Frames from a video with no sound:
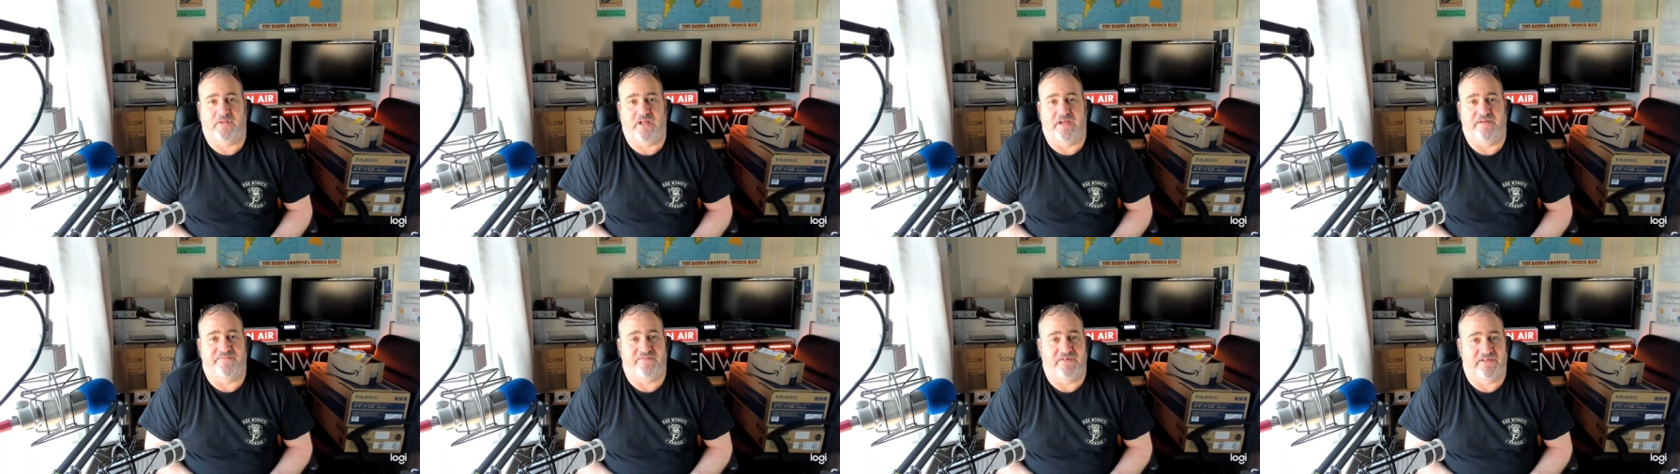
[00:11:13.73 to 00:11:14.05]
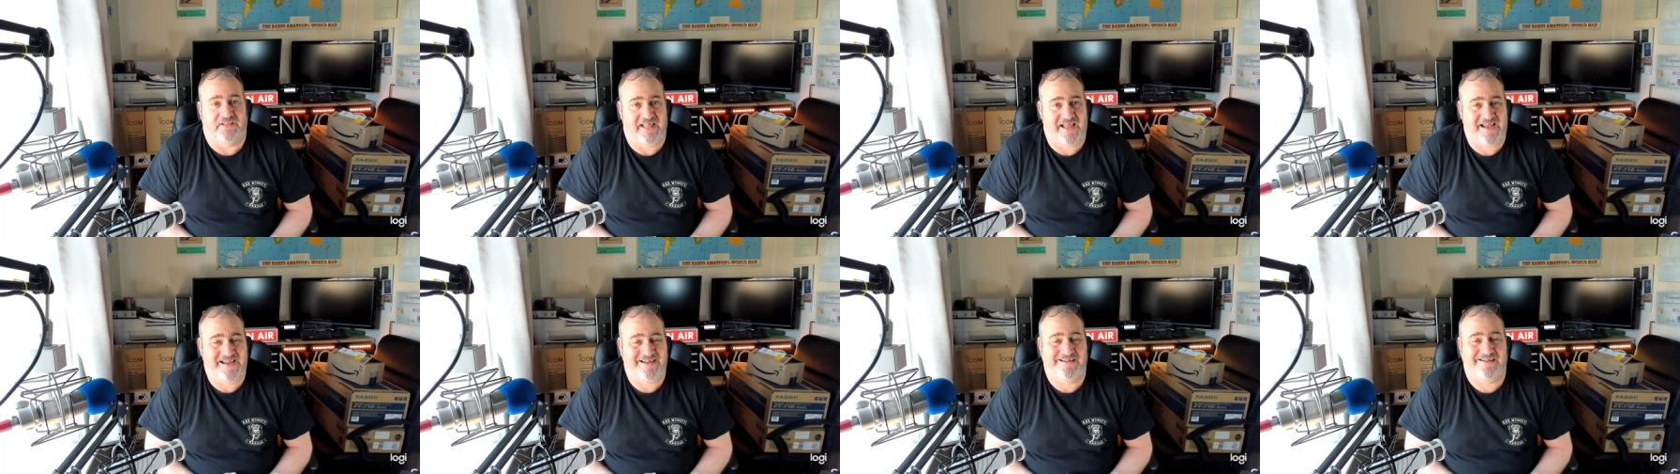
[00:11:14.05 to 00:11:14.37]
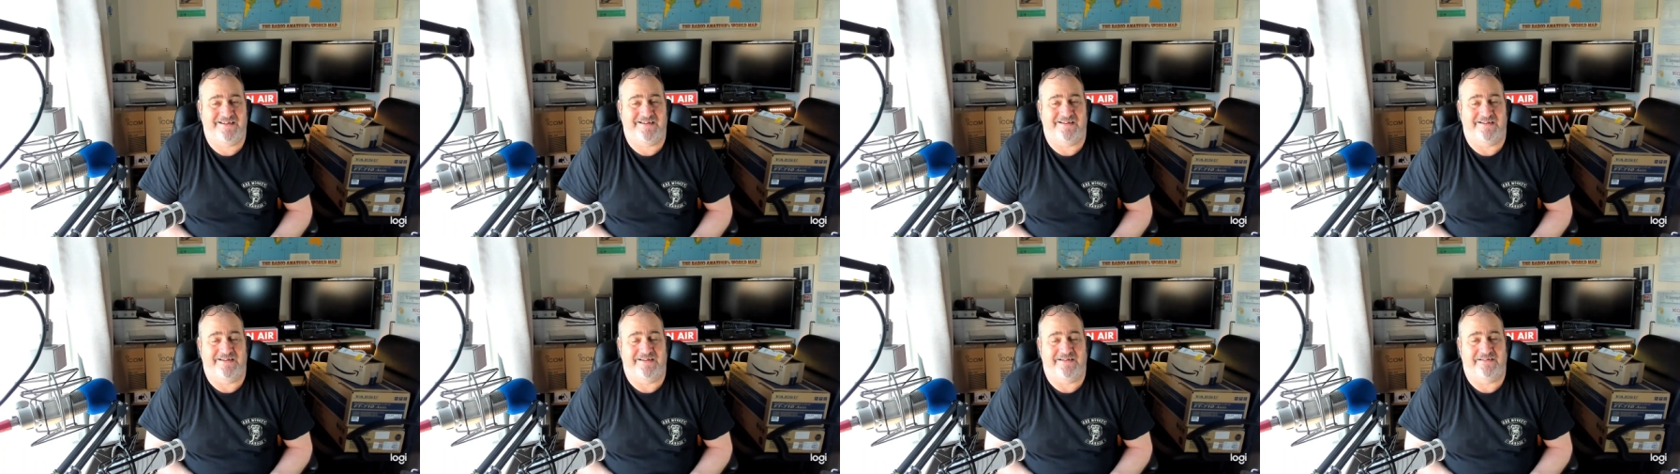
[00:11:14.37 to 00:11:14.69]
If you
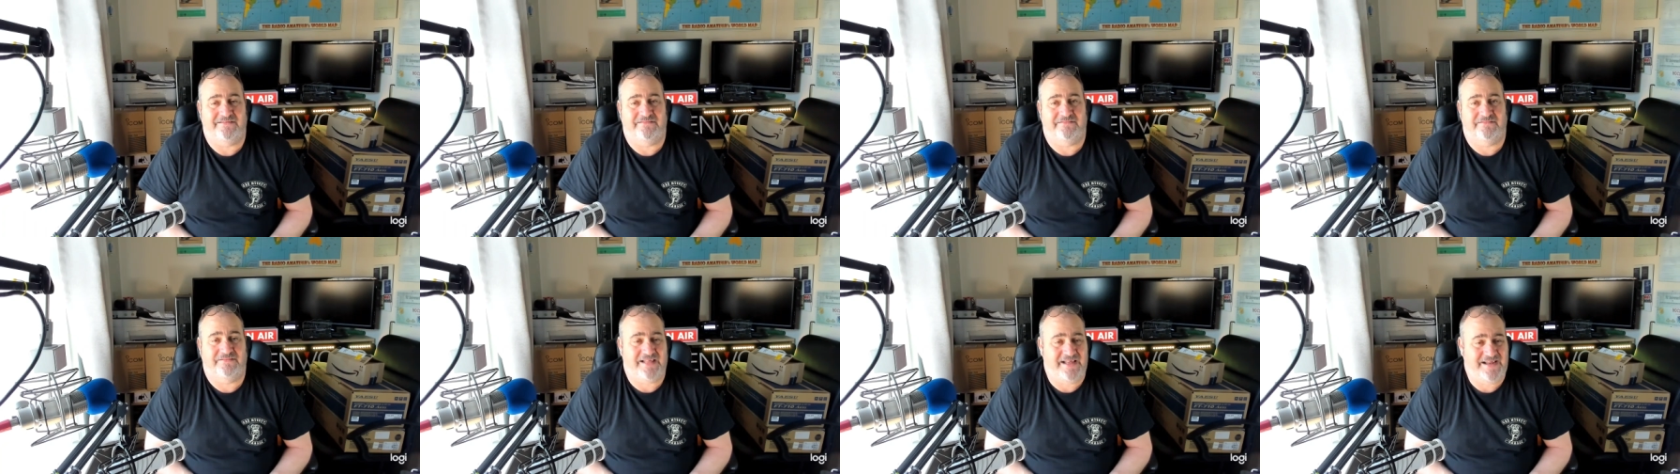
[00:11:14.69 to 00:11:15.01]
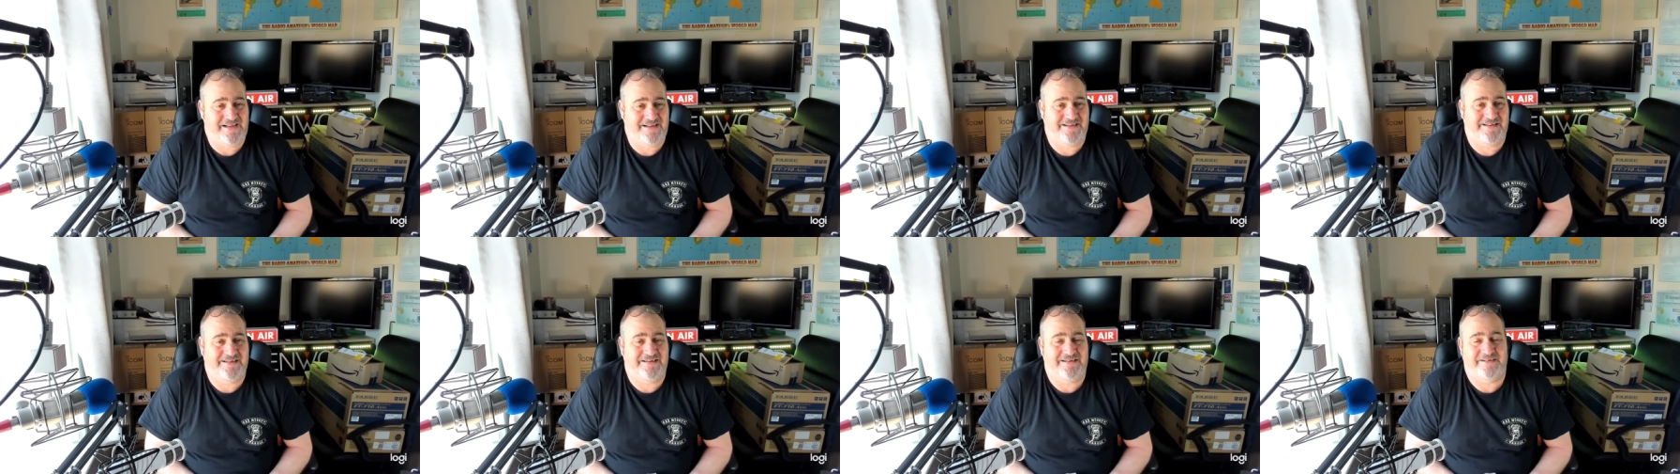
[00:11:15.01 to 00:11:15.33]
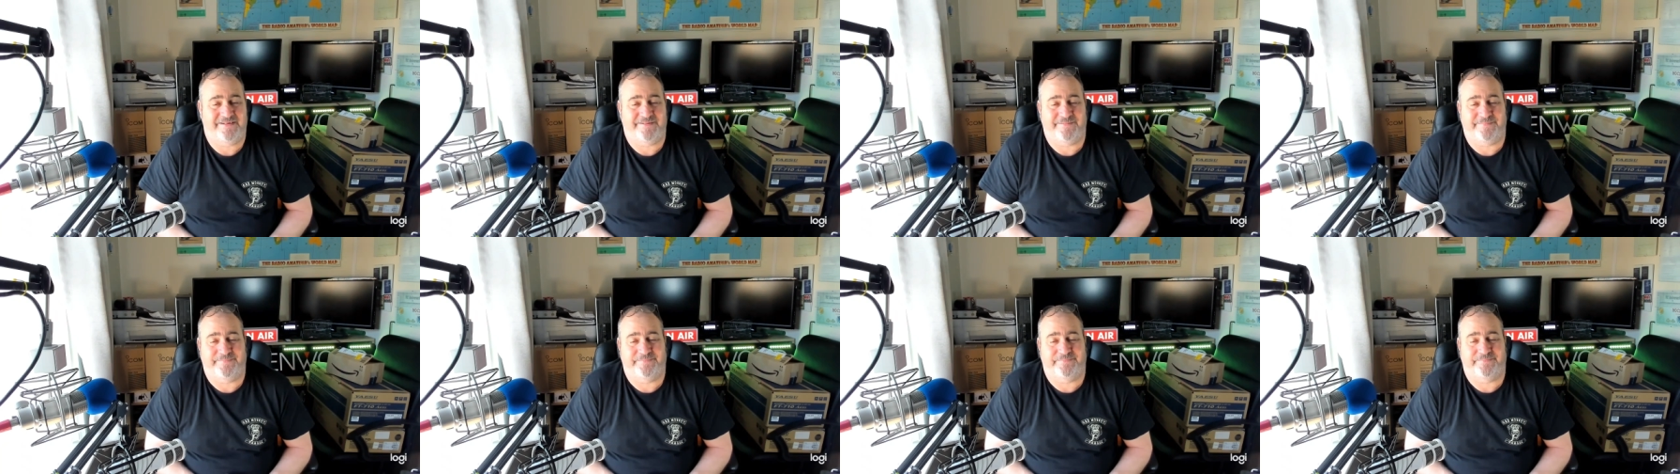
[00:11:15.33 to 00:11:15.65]
like it, like
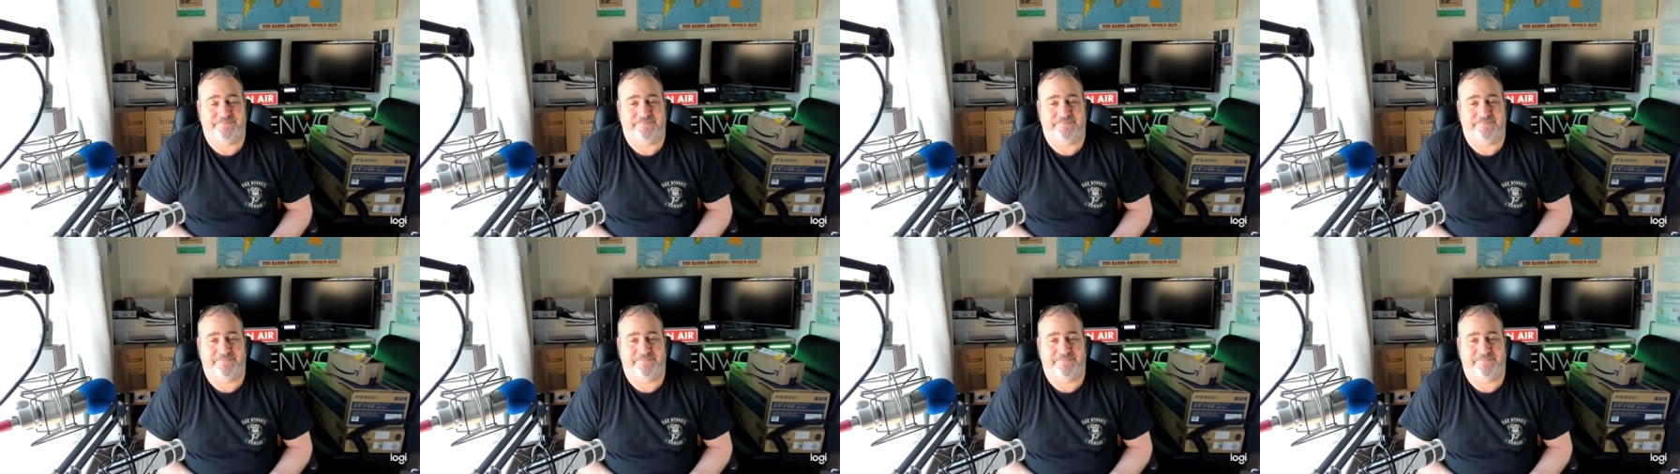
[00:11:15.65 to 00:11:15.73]
it.